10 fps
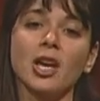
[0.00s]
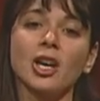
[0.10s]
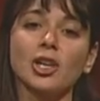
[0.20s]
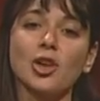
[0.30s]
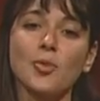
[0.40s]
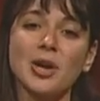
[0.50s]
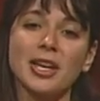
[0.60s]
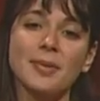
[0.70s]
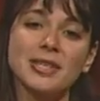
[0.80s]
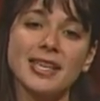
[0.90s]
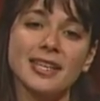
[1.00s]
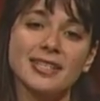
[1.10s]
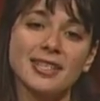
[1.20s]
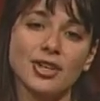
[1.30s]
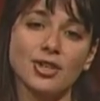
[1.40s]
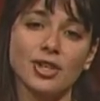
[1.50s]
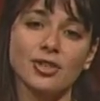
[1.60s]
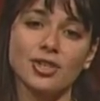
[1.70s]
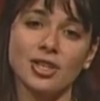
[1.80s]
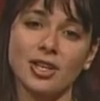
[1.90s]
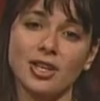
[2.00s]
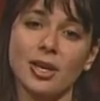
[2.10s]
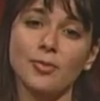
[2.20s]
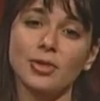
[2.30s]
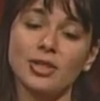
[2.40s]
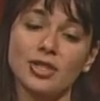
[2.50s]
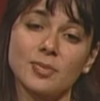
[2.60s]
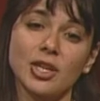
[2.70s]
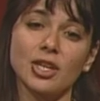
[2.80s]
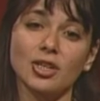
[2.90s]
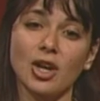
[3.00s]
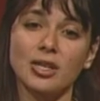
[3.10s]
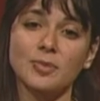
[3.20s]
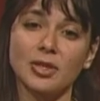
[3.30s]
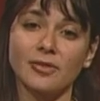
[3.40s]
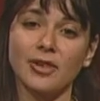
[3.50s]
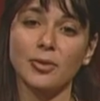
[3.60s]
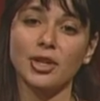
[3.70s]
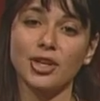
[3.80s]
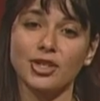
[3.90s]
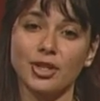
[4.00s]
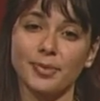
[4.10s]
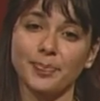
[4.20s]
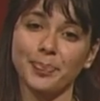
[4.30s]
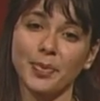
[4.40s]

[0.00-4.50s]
Hello, my name is Anastasia Elgina and I'm with the Dominican Hospital Foundation.